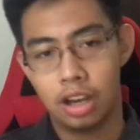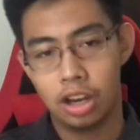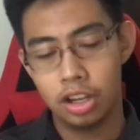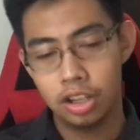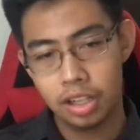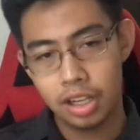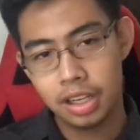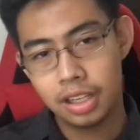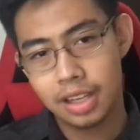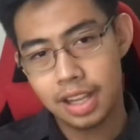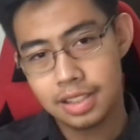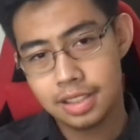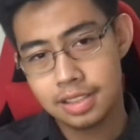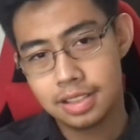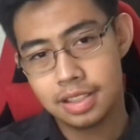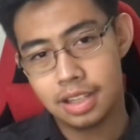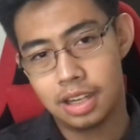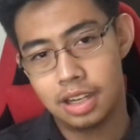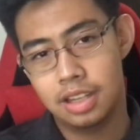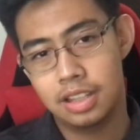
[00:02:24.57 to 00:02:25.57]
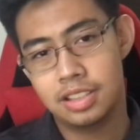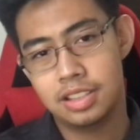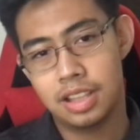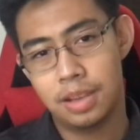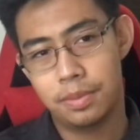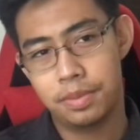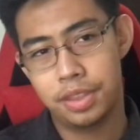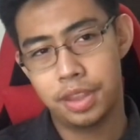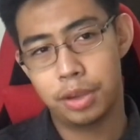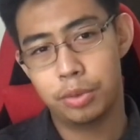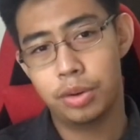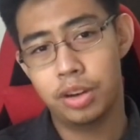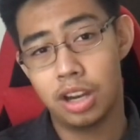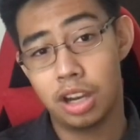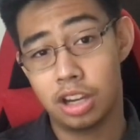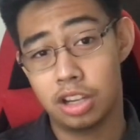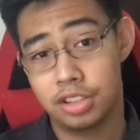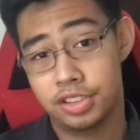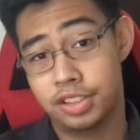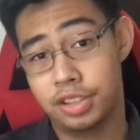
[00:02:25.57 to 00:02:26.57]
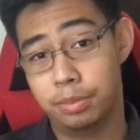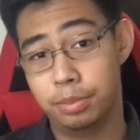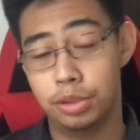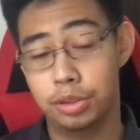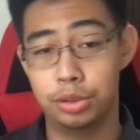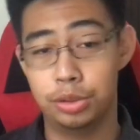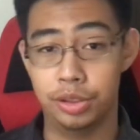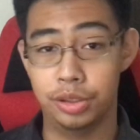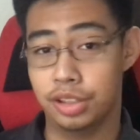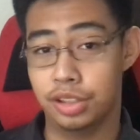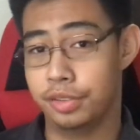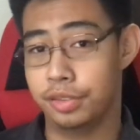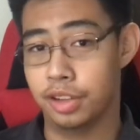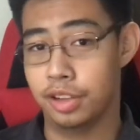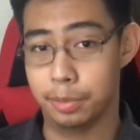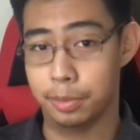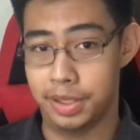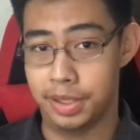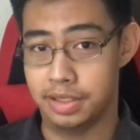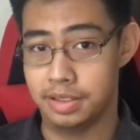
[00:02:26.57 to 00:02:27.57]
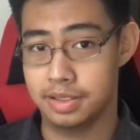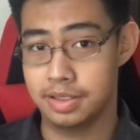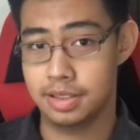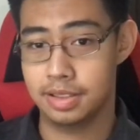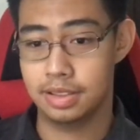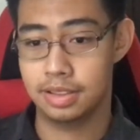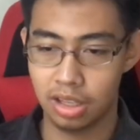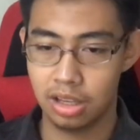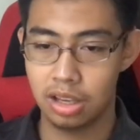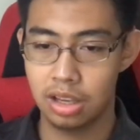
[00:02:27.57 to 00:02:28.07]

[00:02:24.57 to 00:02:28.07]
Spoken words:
online classes aren't something we're accustomed to do in the Philippines.